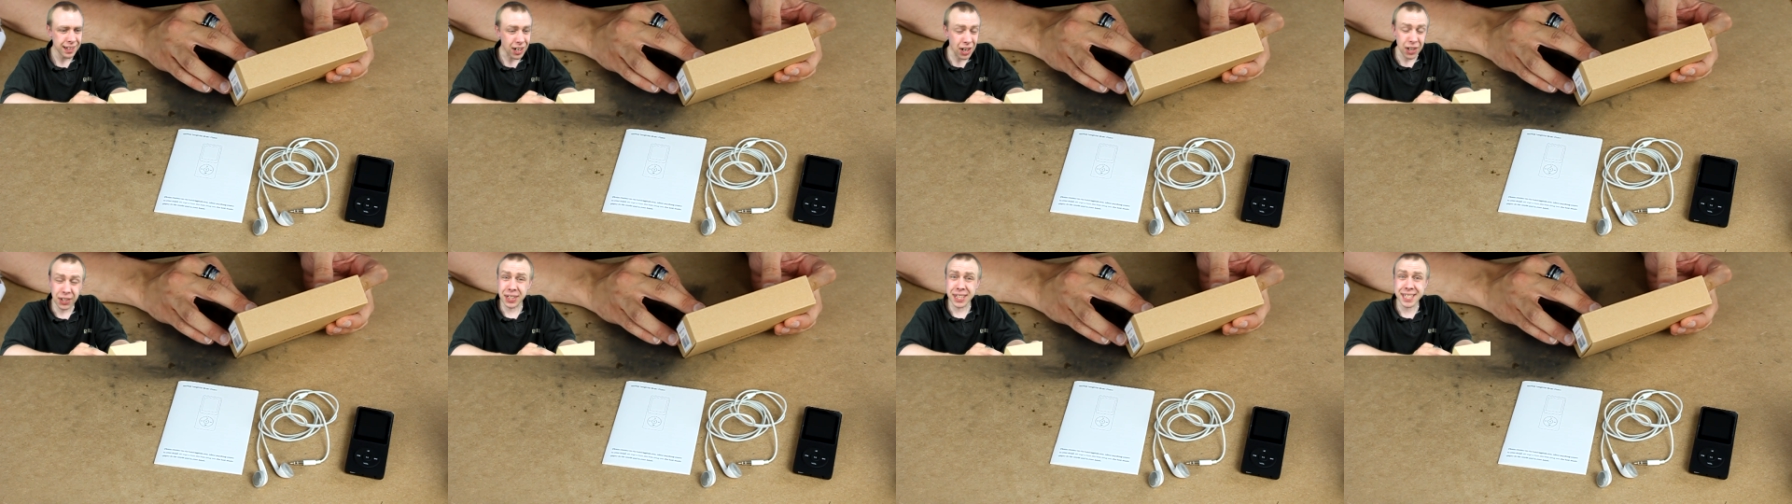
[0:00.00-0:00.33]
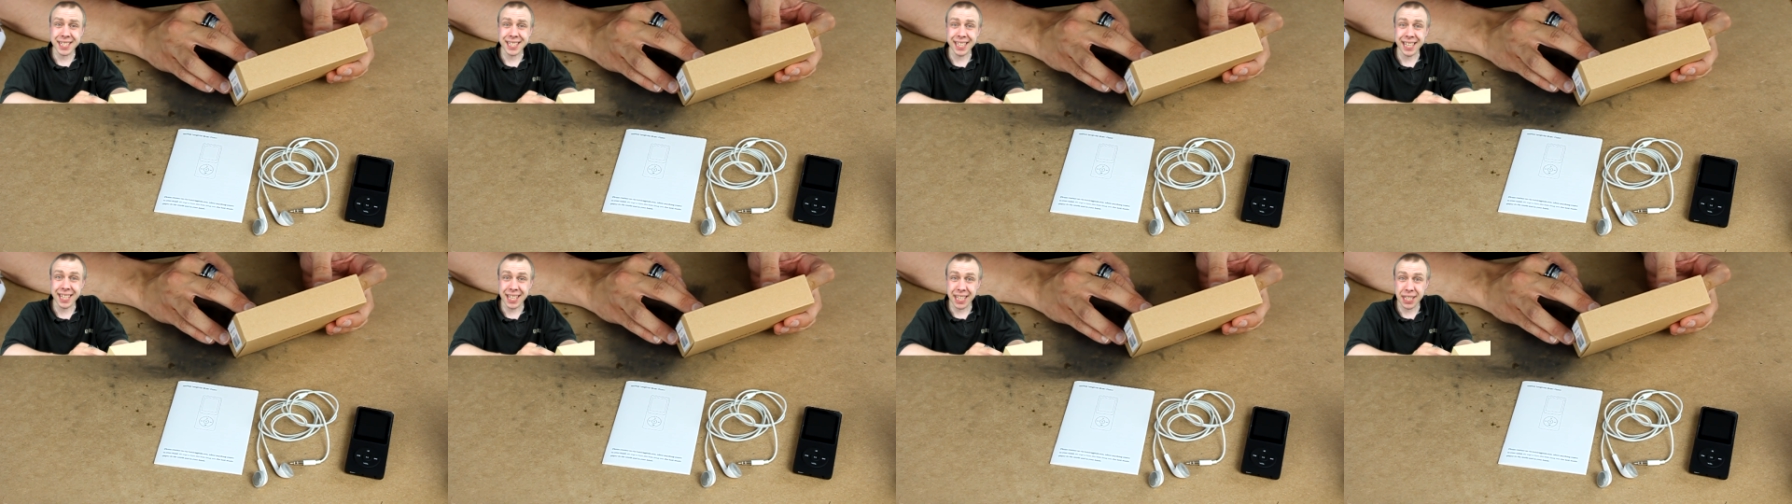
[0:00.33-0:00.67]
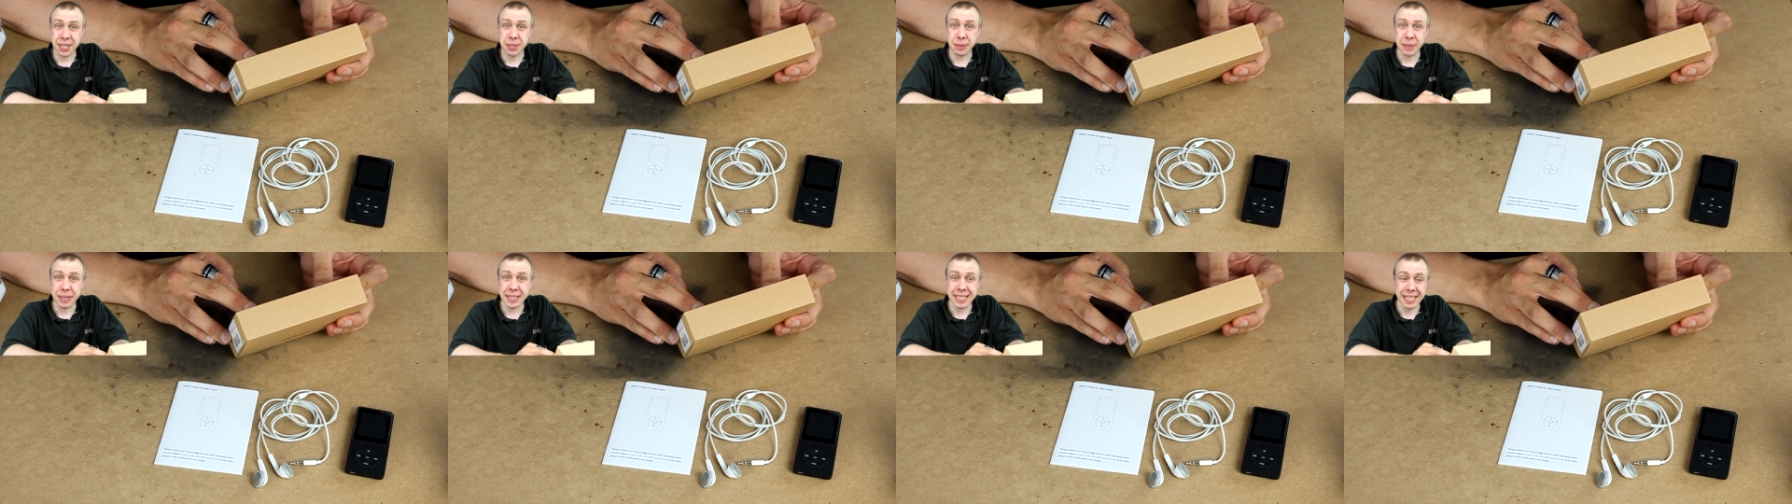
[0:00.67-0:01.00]
Honestly,
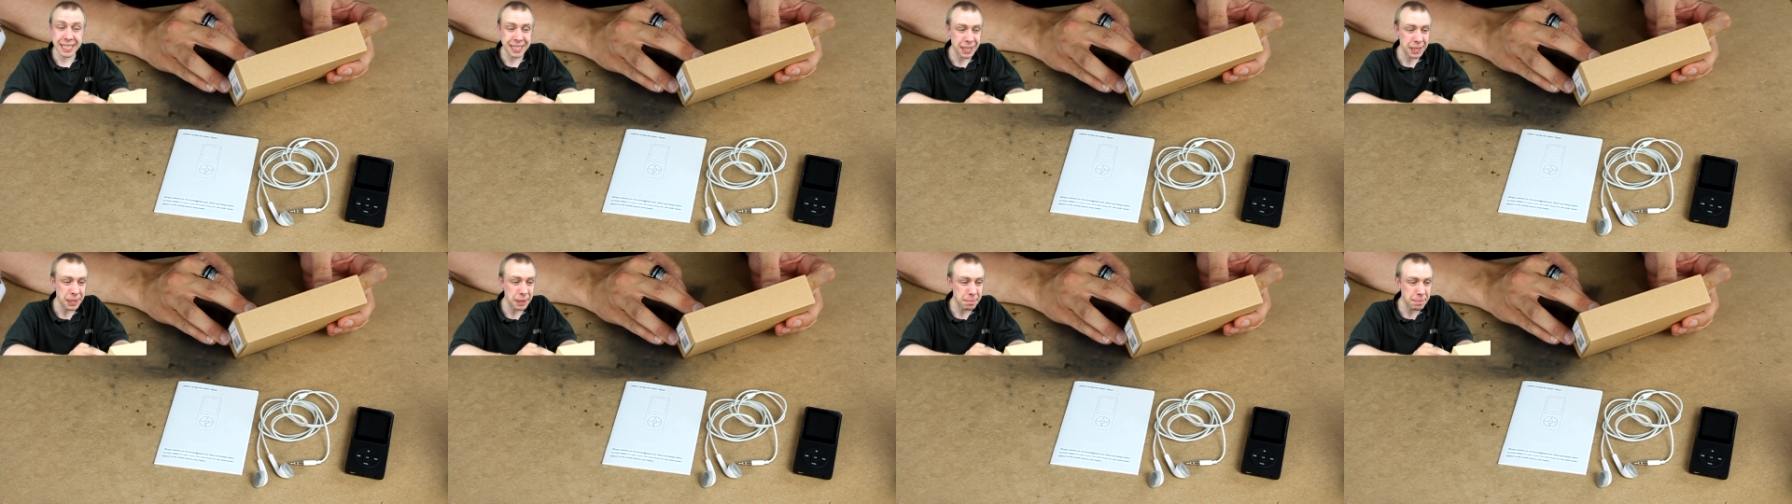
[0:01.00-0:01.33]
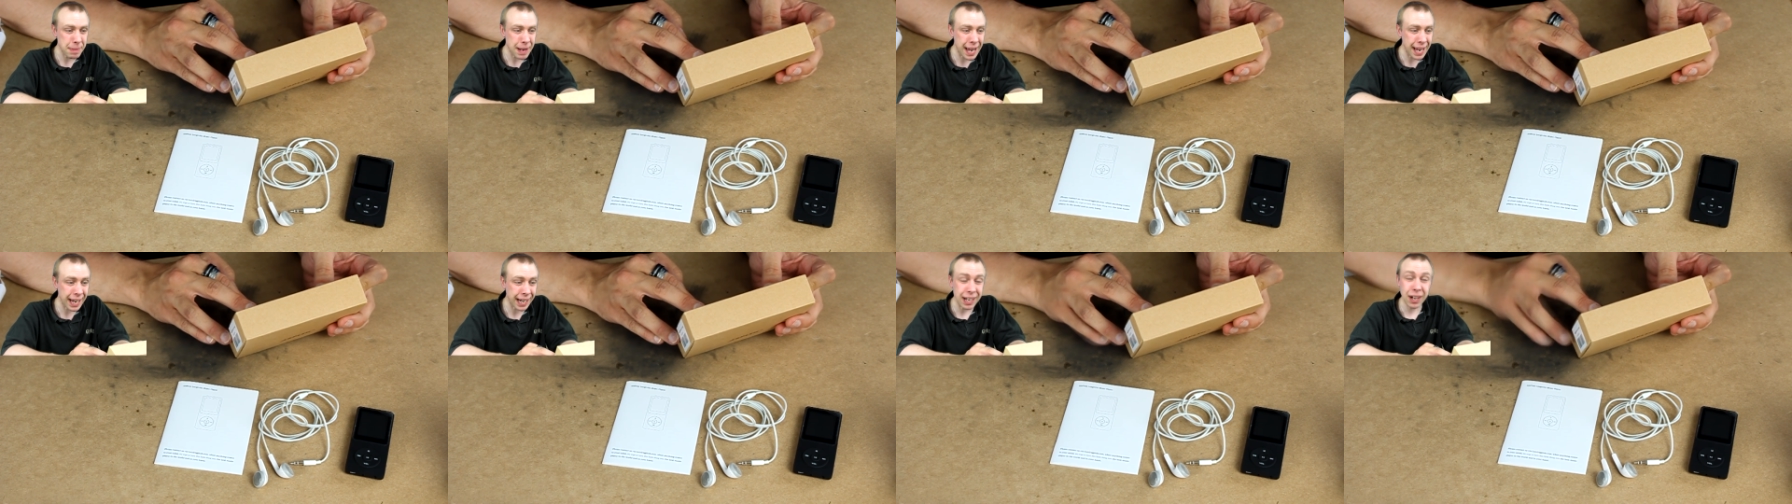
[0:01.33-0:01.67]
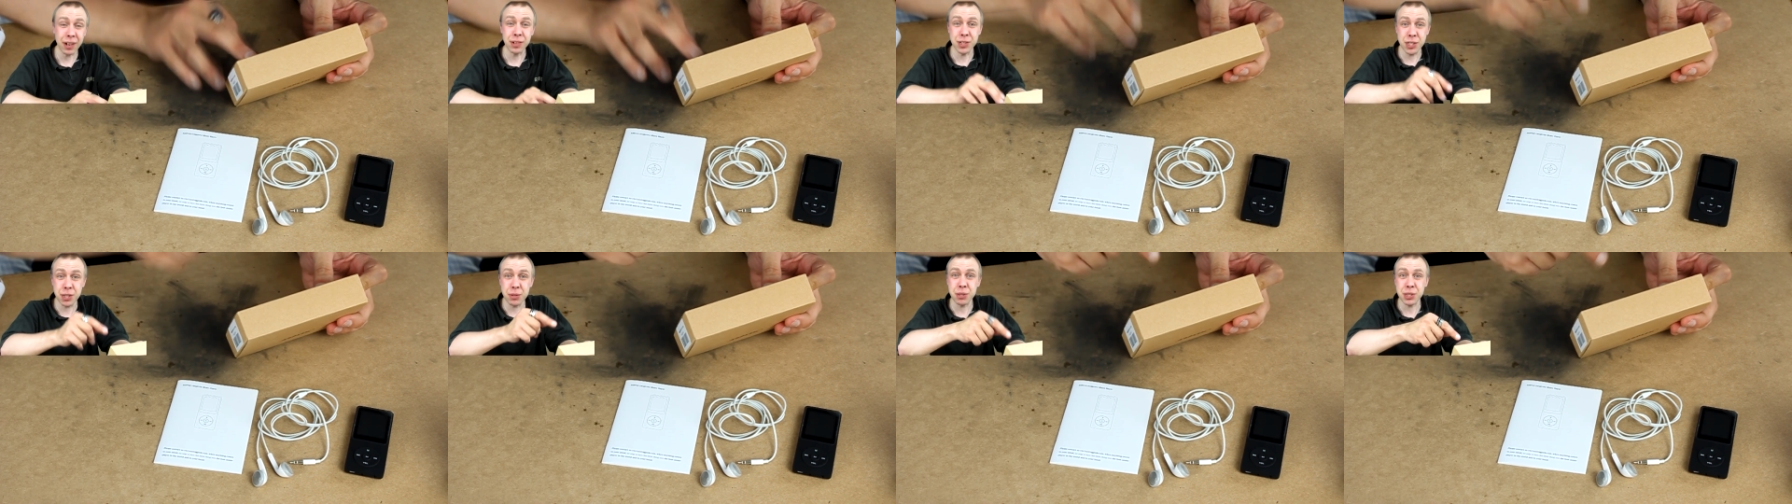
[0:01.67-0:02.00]
that's what it says on the back.
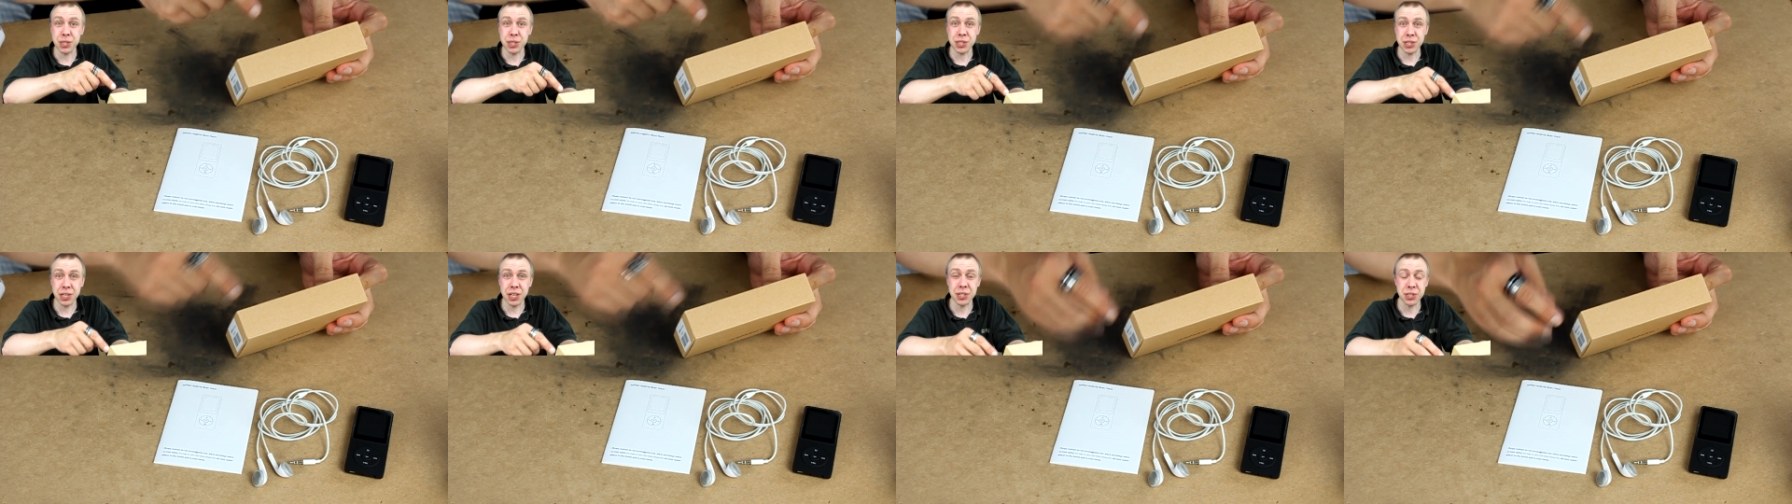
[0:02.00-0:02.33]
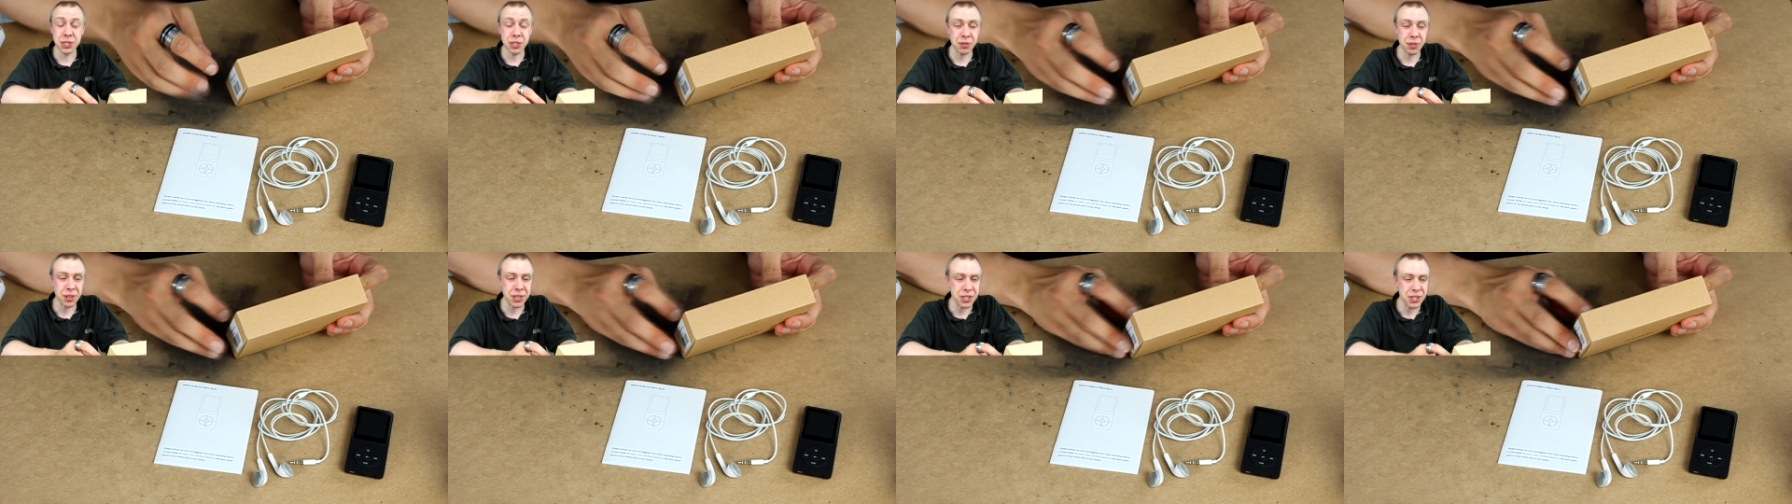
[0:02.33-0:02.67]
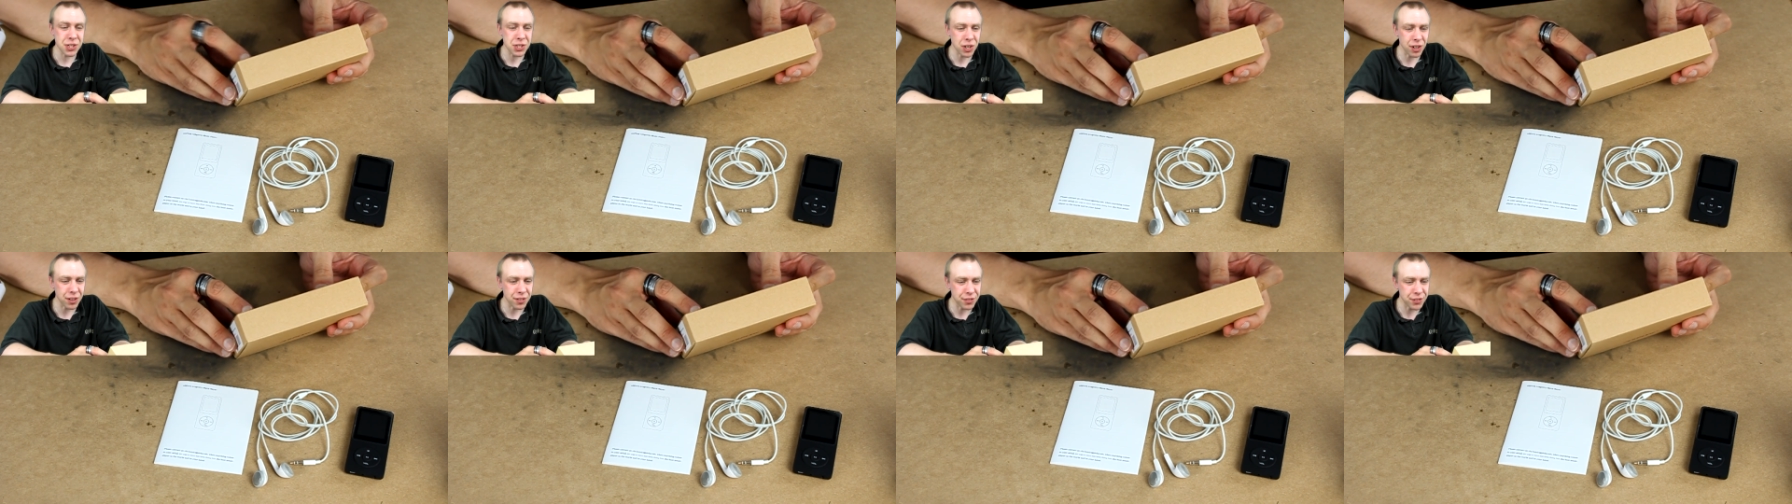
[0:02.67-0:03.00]
I'll do a
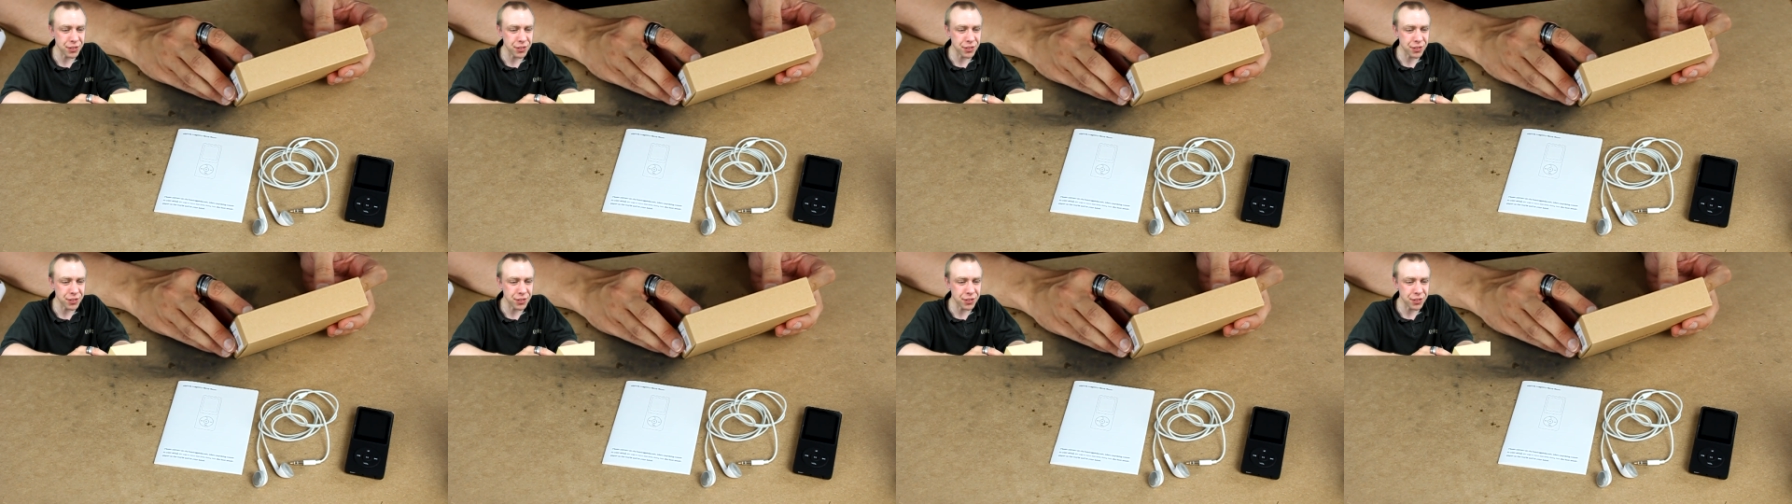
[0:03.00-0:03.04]
screenshot